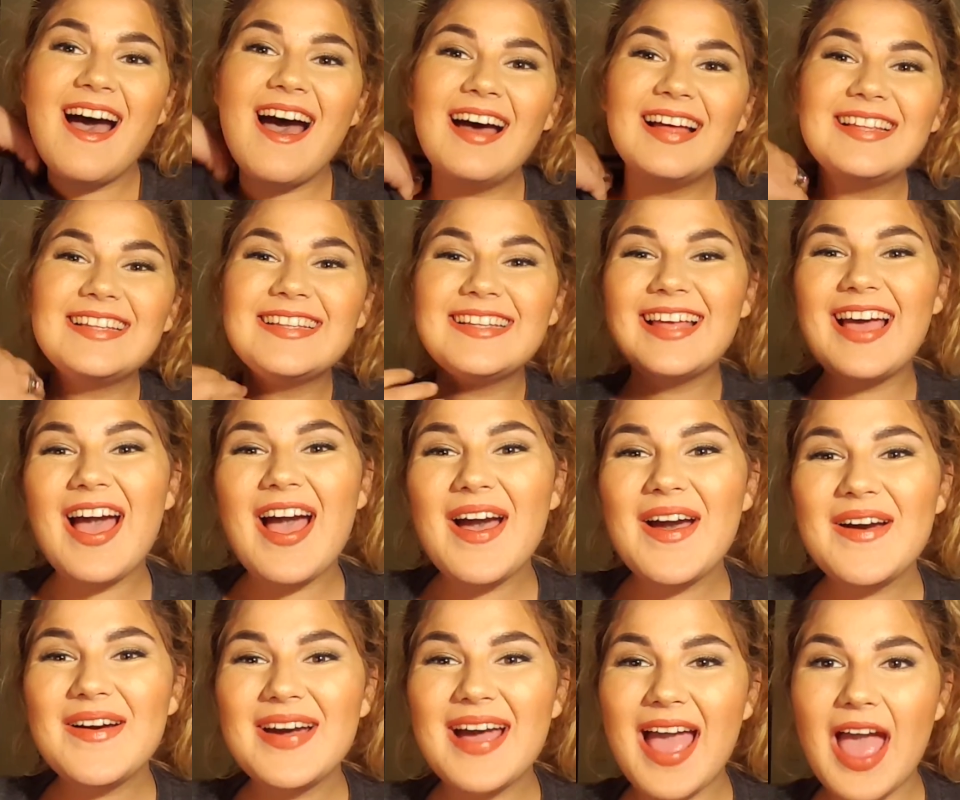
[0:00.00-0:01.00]

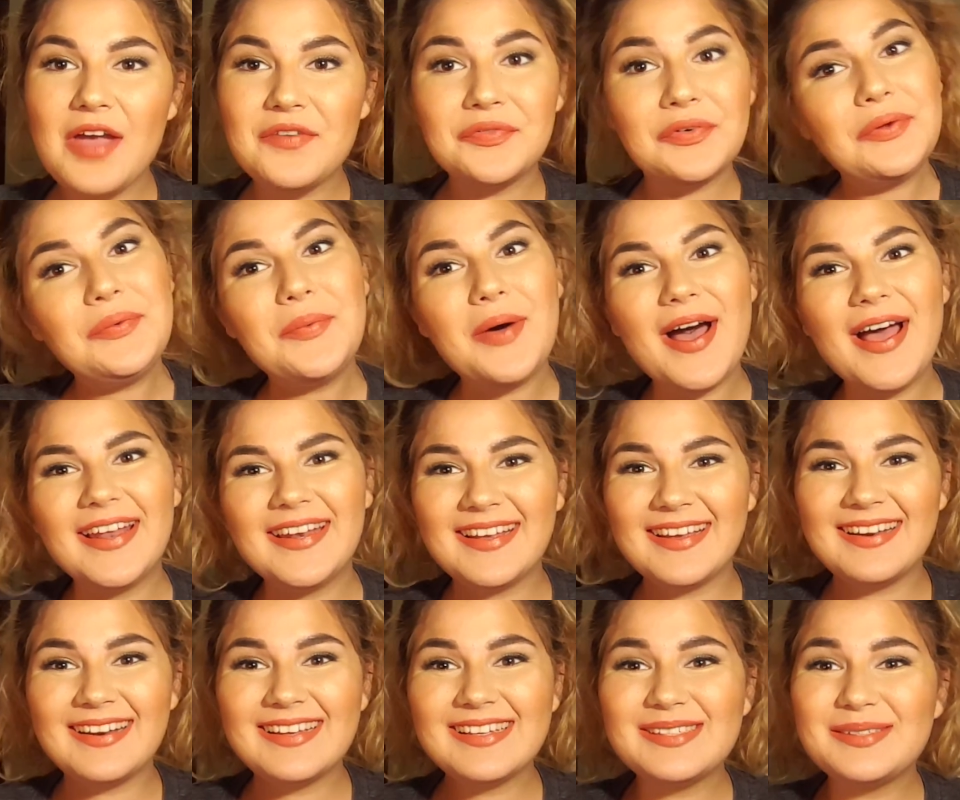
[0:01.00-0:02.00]
Hello everyone,
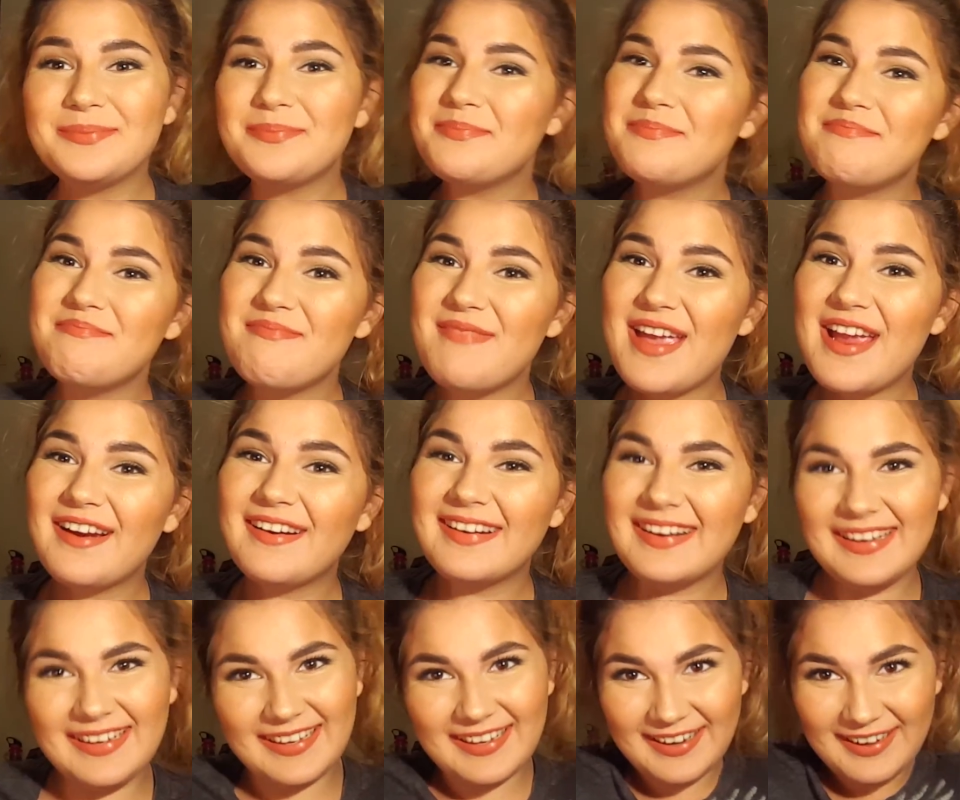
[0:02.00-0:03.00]
it is Mary
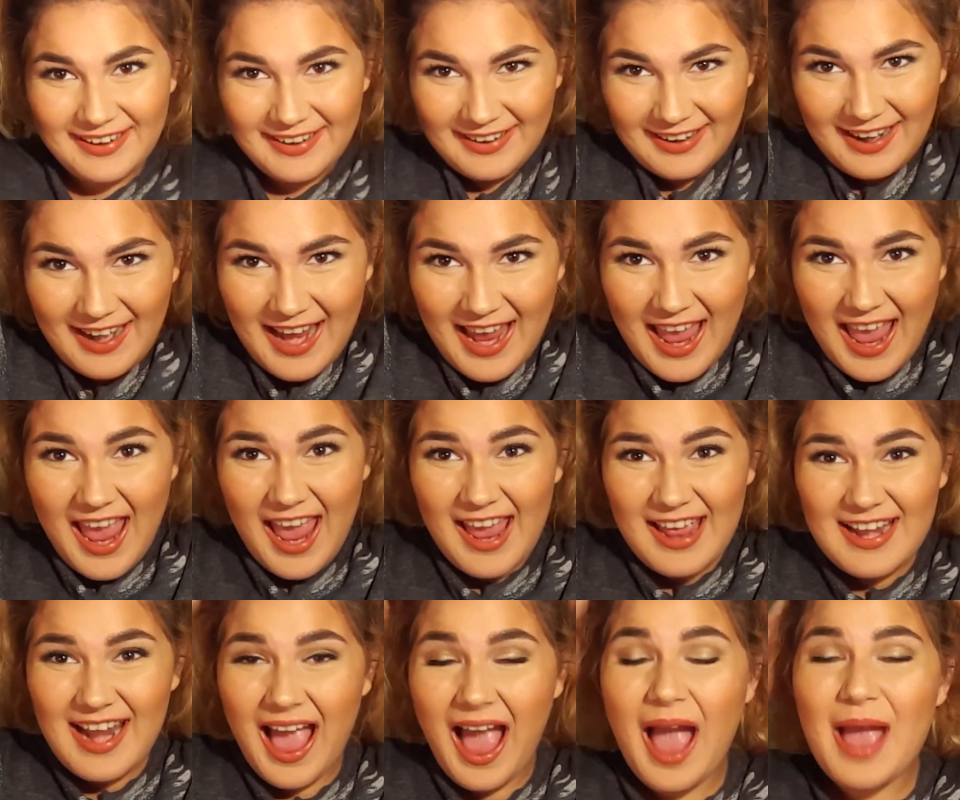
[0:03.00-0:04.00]
here
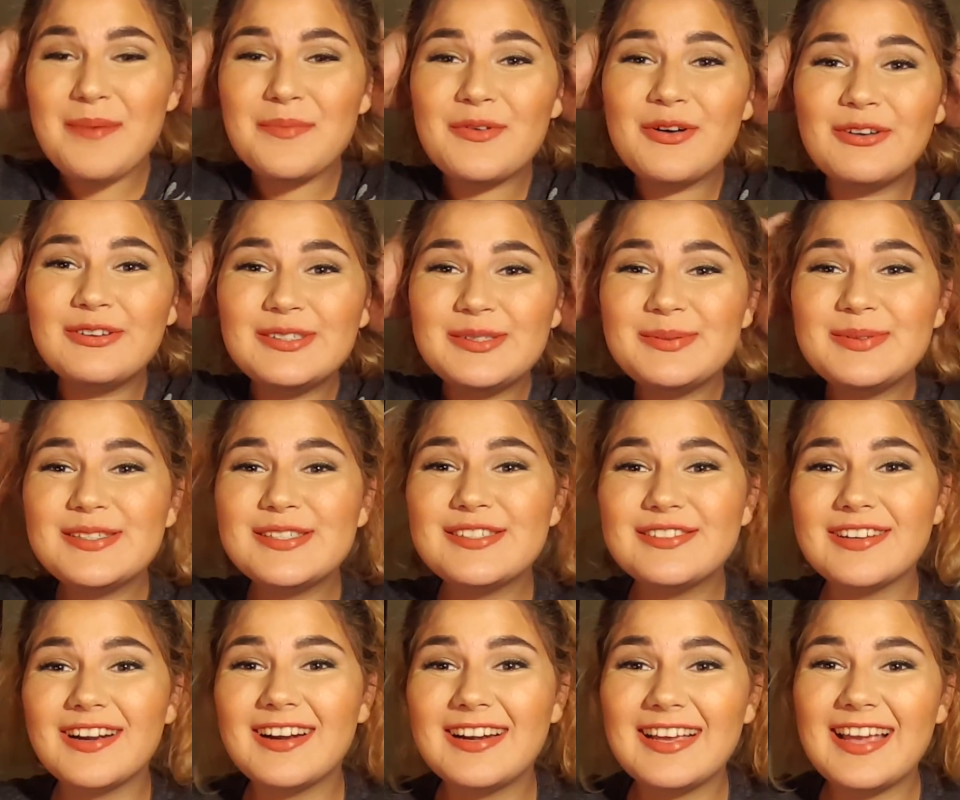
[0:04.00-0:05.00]
and I'm going to be
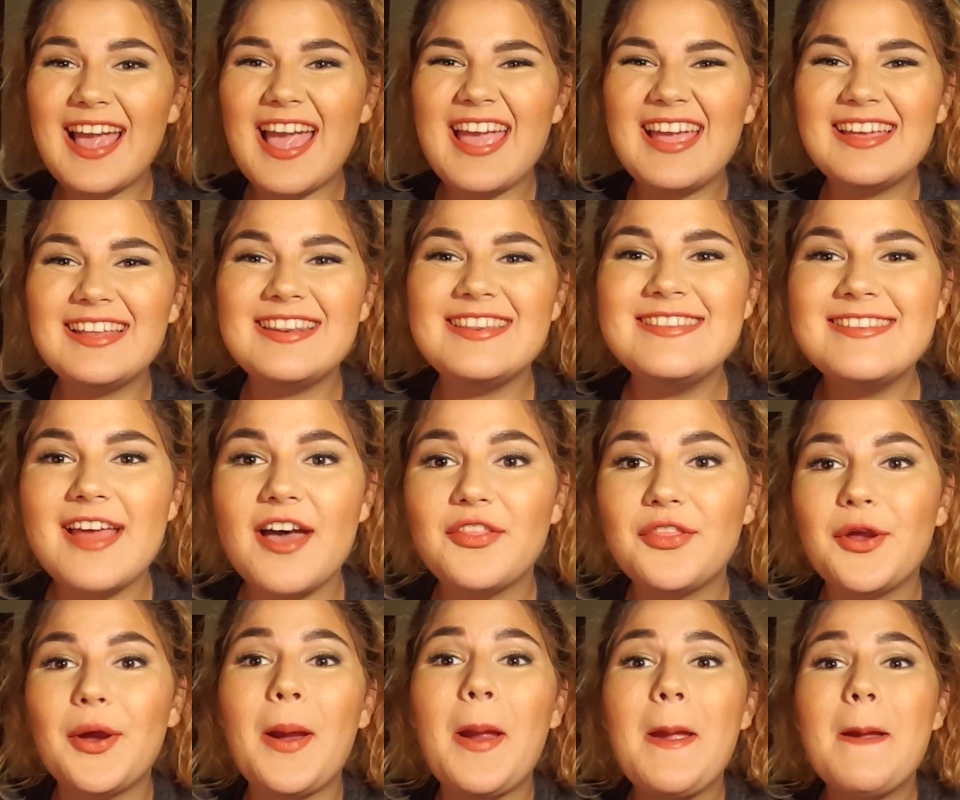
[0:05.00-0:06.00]
starting
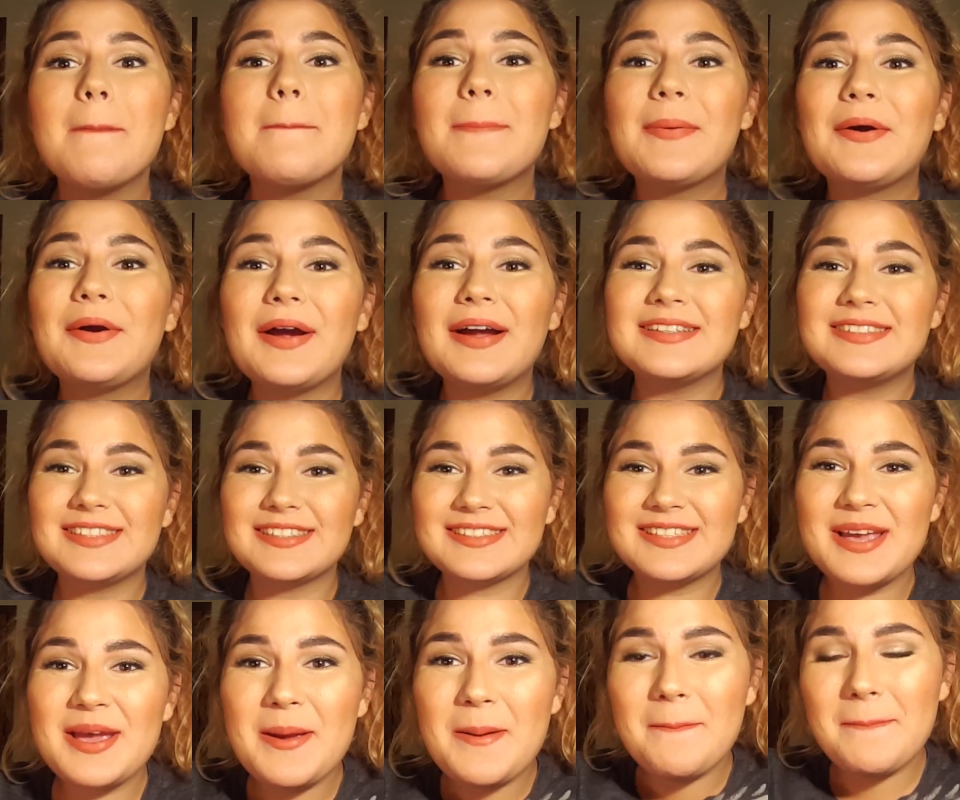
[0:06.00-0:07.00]
another Project
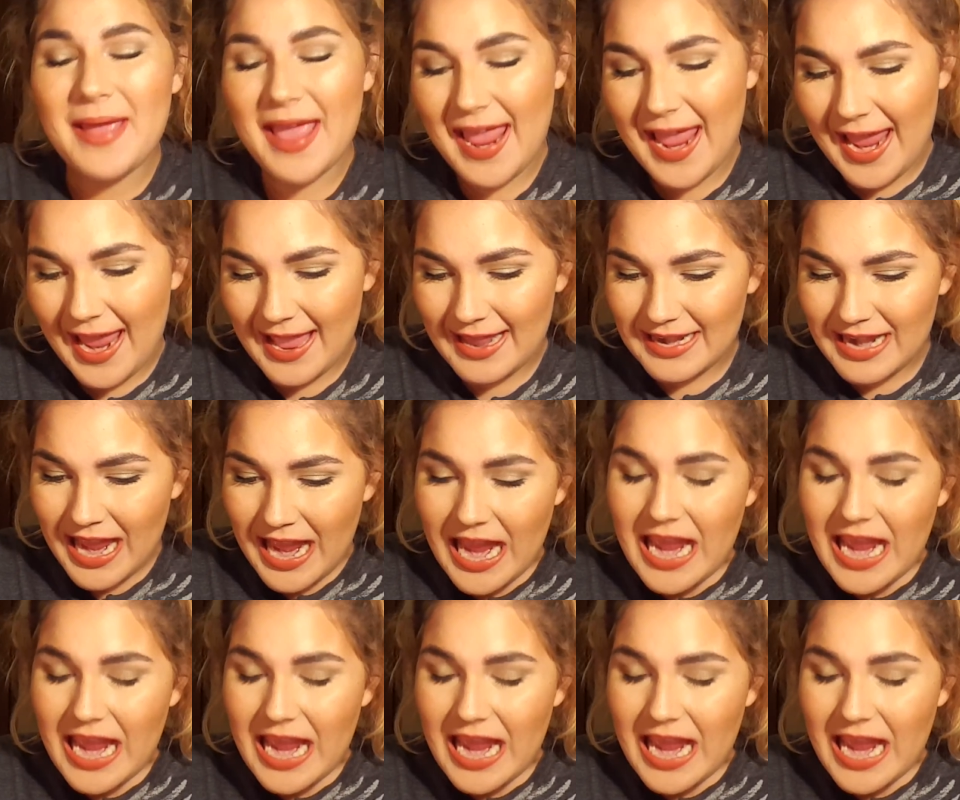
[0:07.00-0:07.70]
Pan.